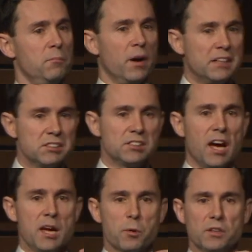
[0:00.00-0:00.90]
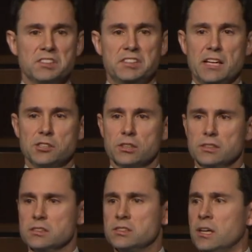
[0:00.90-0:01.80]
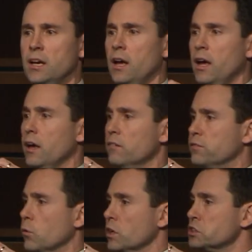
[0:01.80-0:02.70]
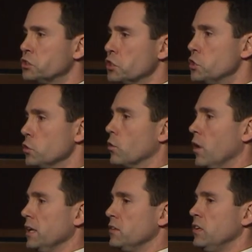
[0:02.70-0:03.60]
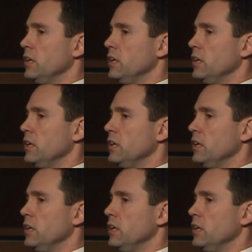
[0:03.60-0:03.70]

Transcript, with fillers: my cyber essentials for secure IT.